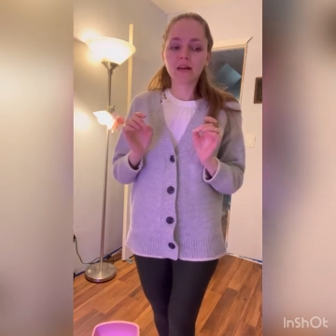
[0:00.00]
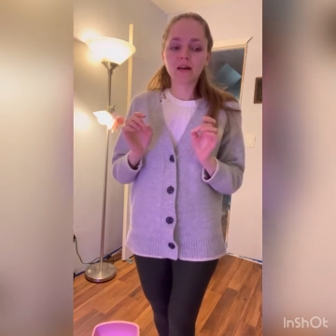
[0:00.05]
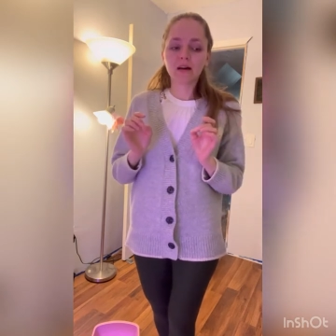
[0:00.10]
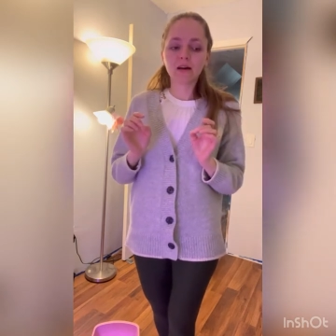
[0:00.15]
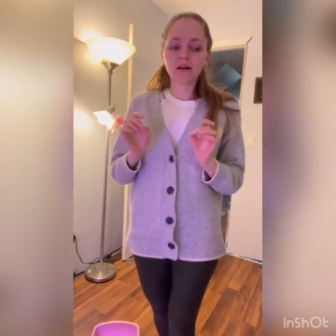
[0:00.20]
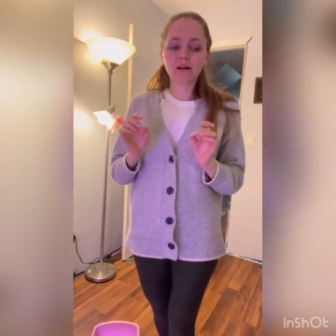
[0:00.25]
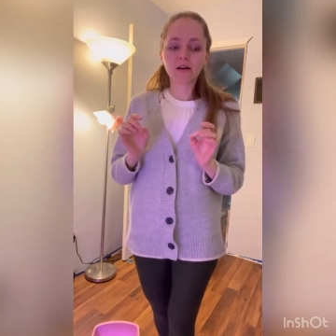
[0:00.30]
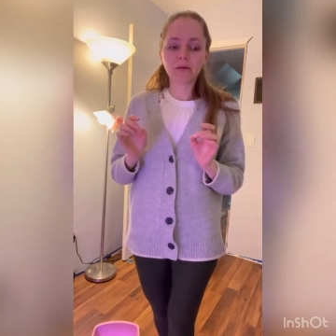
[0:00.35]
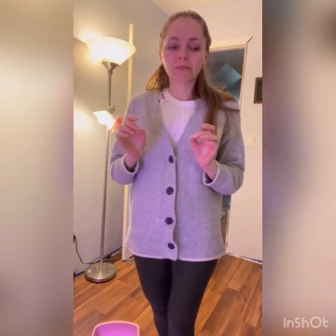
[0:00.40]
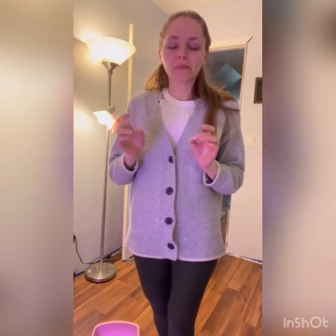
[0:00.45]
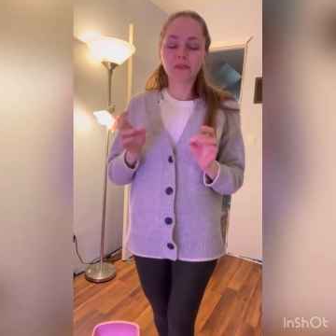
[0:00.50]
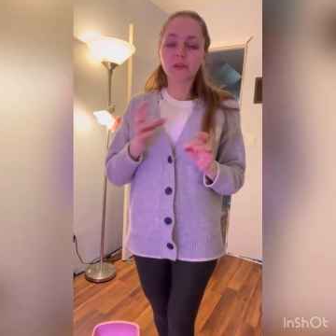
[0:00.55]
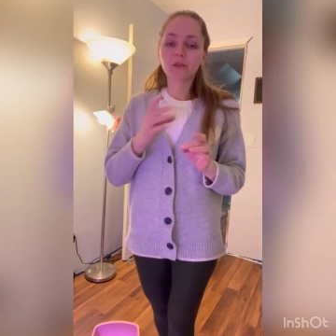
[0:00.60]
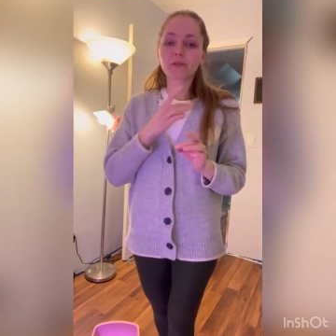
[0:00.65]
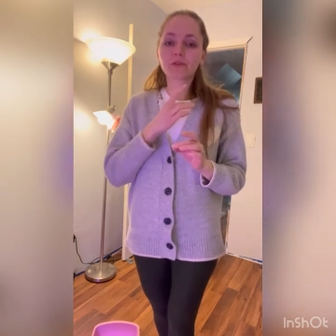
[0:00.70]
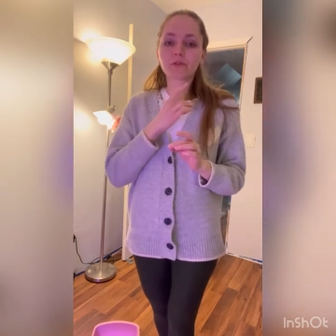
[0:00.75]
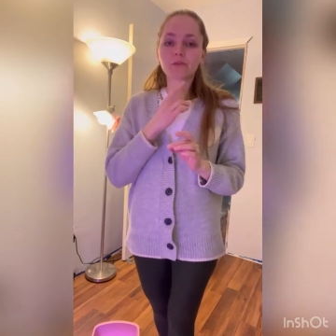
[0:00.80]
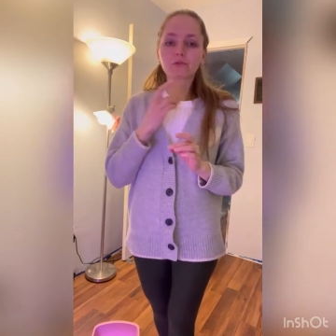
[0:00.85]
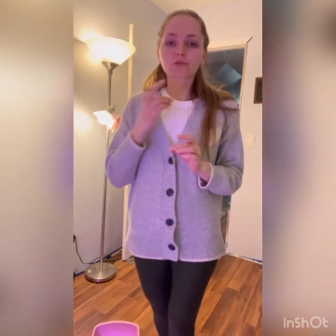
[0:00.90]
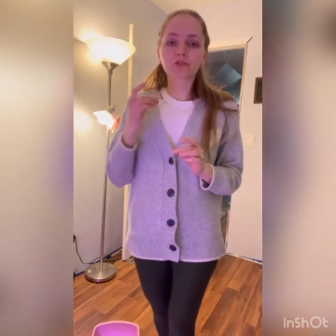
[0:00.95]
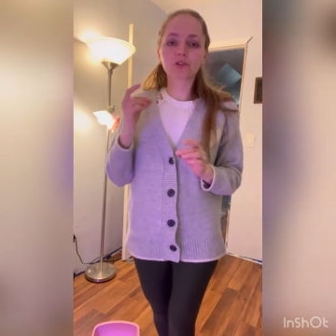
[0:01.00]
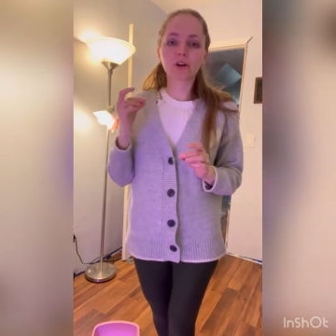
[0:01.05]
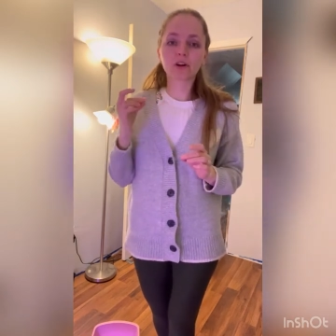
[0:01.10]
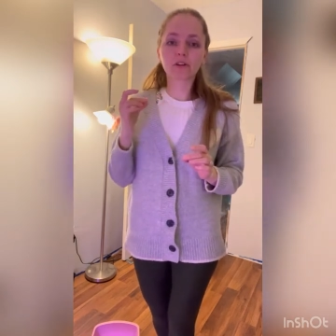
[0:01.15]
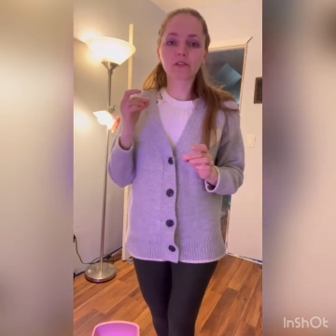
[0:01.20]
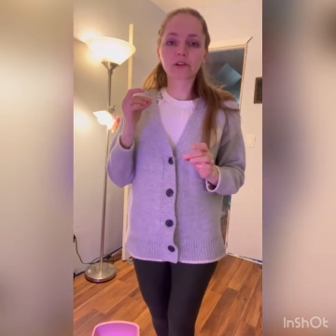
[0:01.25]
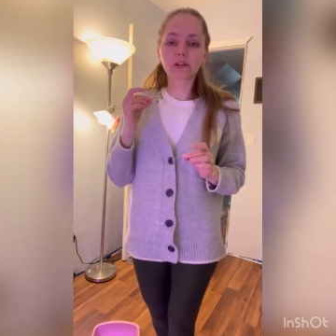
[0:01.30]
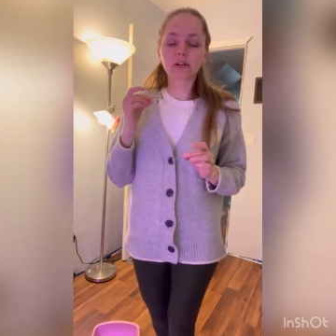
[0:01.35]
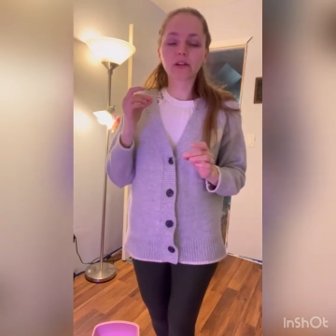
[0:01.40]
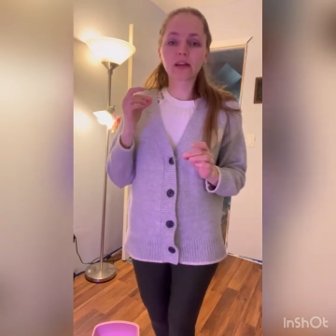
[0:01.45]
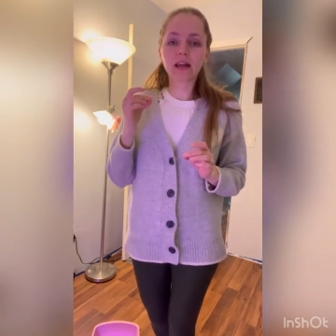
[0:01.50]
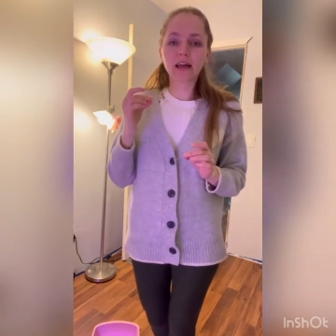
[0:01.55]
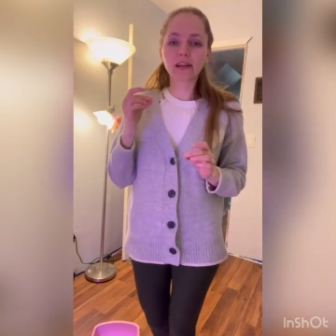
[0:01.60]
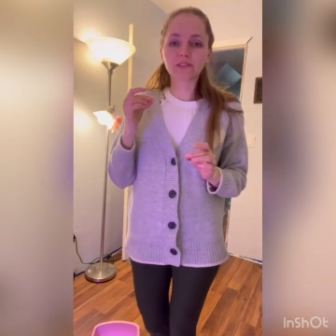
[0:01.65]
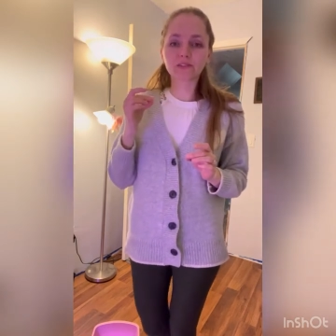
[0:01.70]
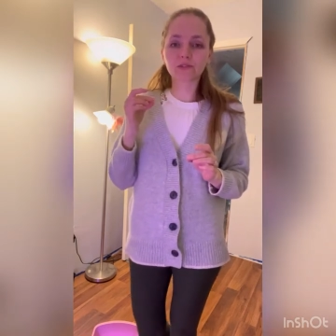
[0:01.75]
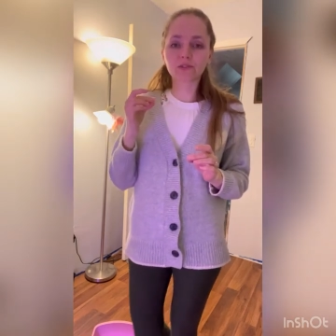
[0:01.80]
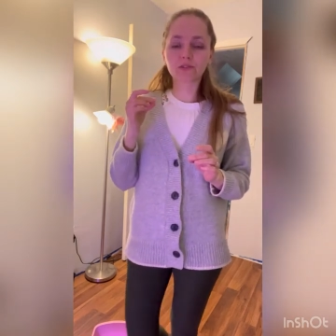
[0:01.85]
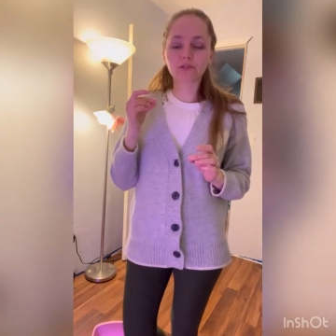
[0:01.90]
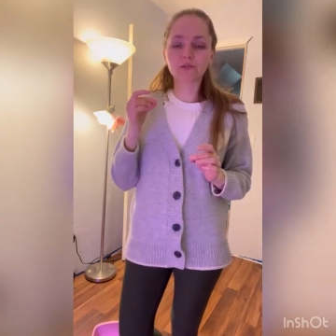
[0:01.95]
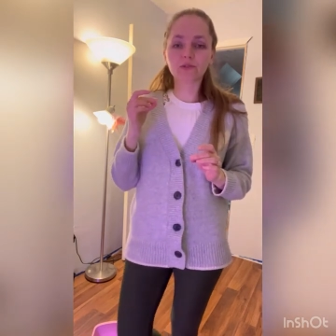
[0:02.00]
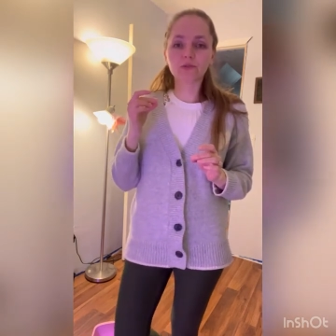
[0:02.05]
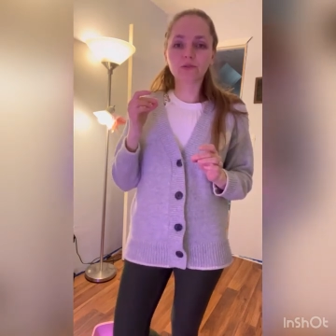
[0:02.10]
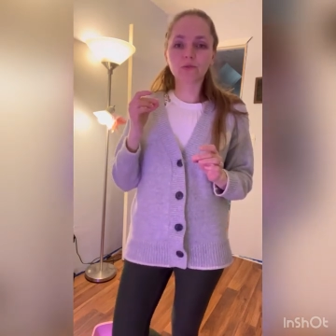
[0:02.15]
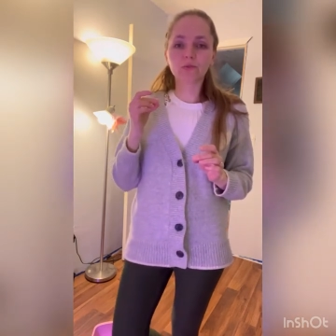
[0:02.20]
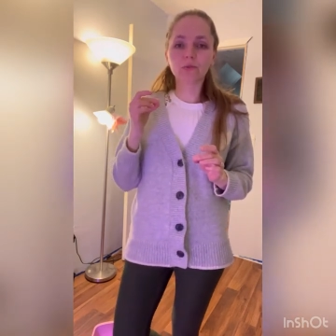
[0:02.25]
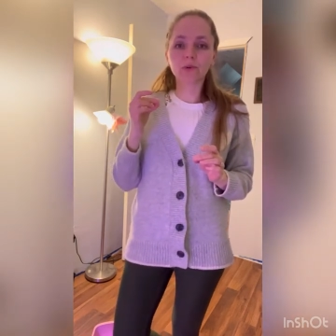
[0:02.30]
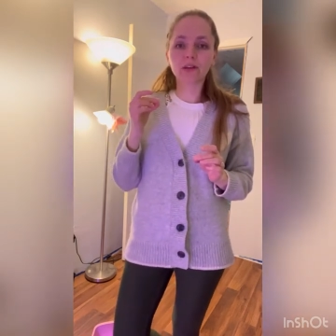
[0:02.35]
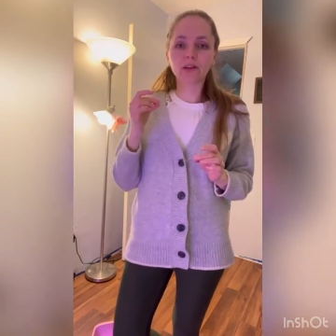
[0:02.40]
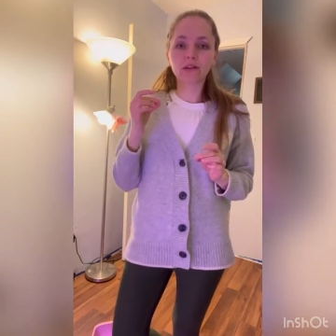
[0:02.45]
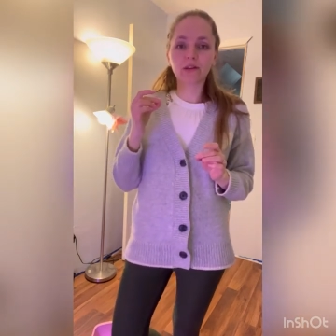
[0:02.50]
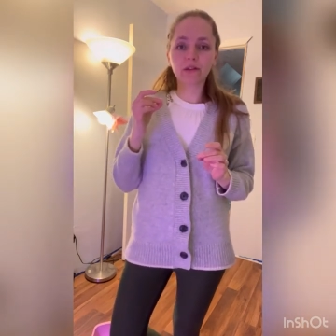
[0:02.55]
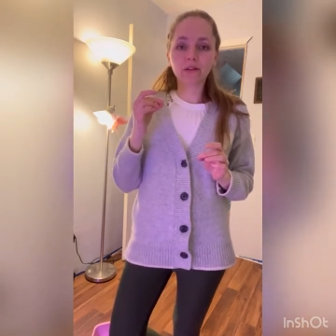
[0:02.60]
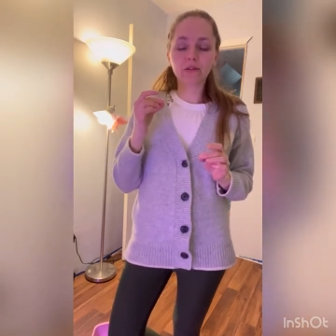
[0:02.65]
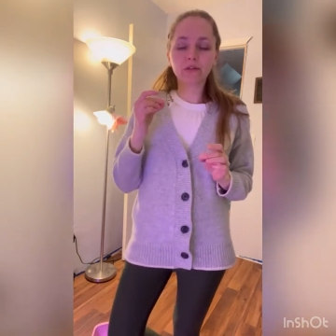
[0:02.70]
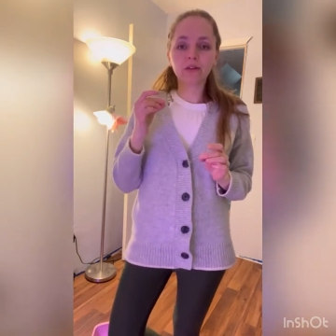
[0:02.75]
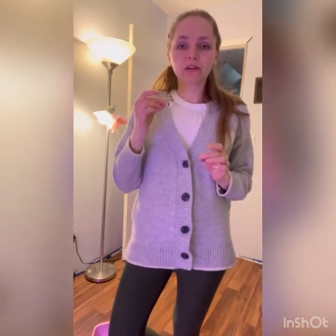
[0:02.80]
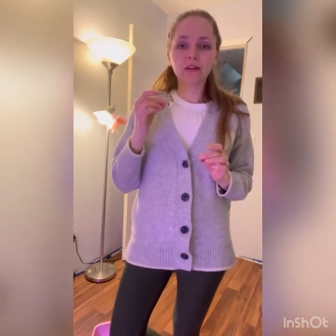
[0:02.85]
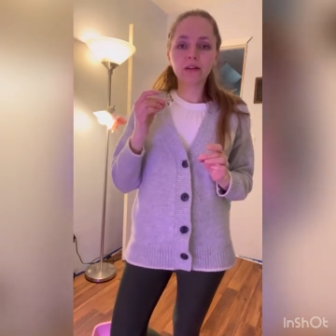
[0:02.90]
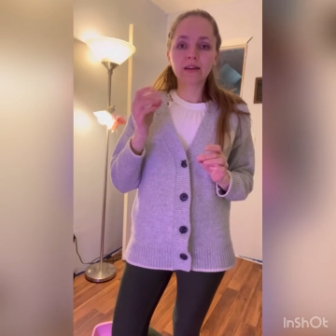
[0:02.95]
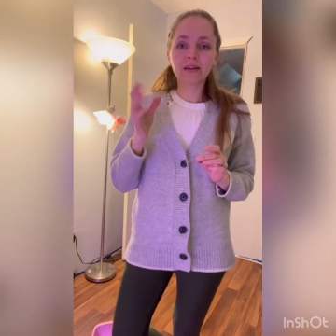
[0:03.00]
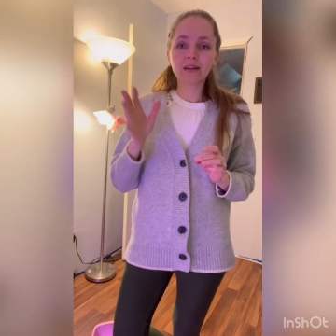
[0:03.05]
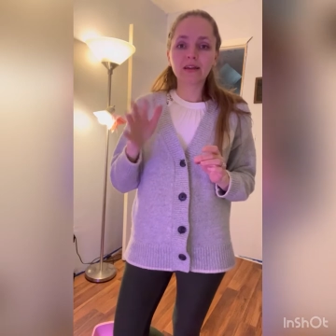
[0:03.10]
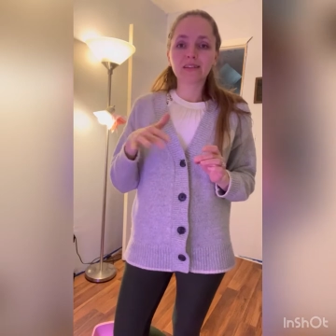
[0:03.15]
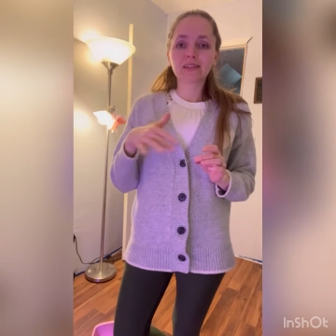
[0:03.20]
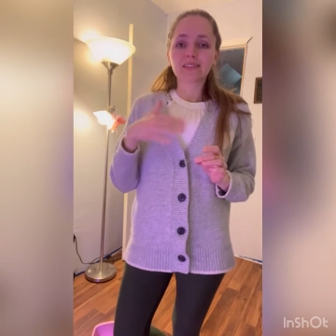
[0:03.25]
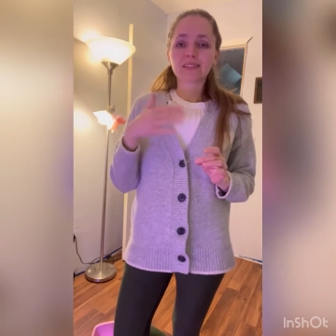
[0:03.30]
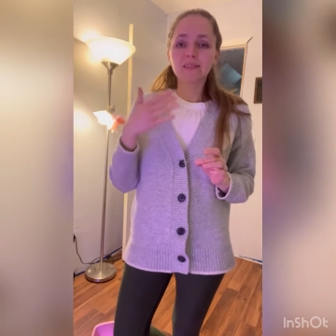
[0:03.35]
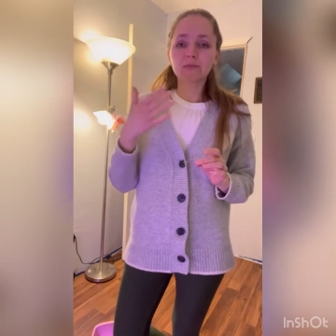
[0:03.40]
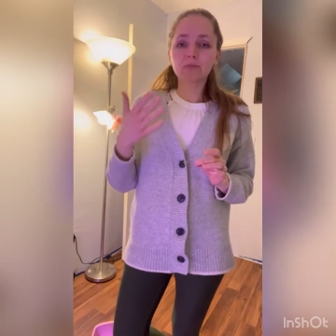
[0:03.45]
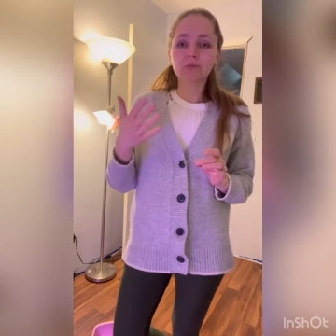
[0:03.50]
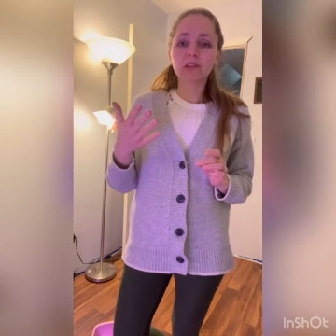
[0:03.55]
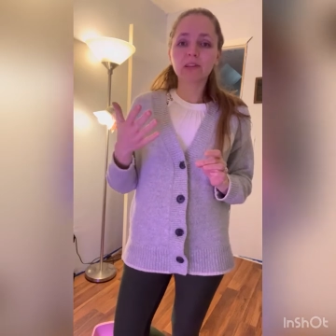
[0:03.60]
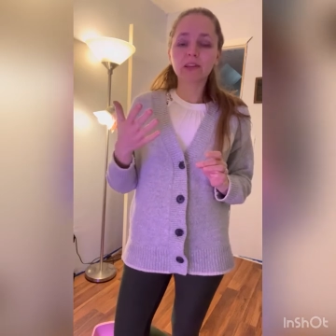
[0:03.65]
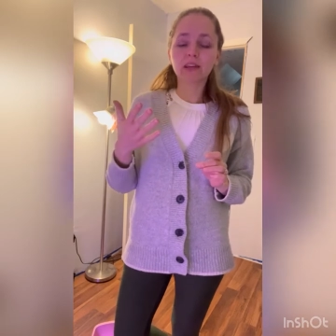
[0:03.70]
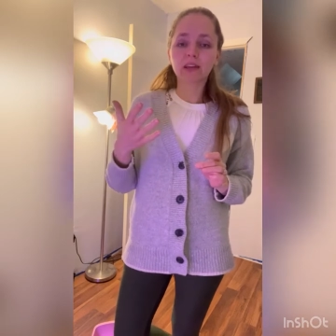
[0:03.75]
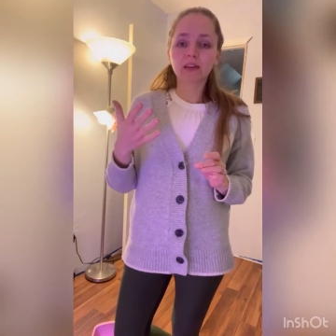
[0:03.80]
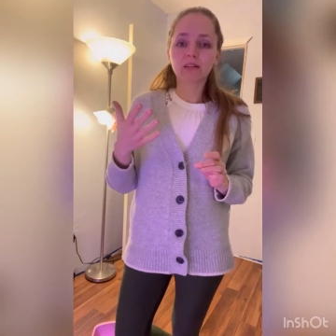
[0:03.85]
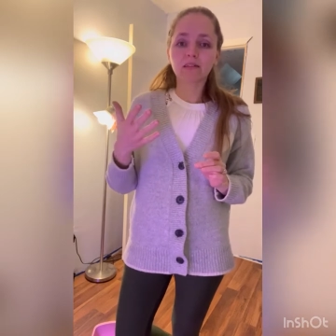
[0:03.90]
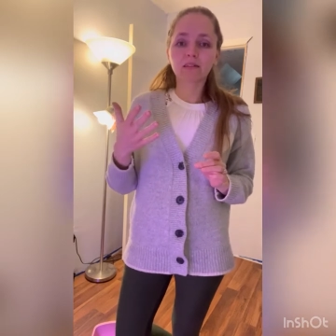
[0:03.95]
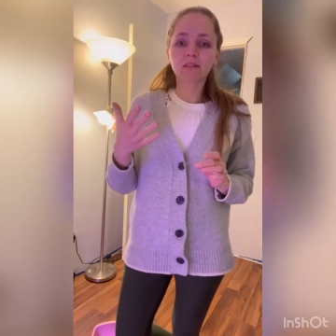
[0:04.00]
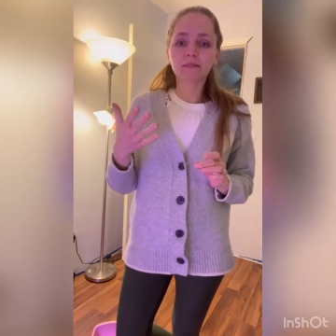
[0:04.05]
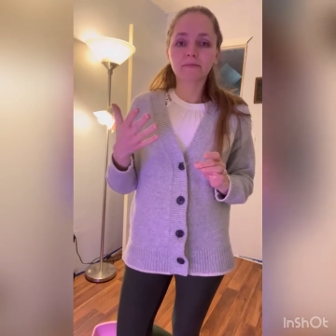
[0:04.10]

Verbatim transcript: Um, the throat chakra has to do with speaking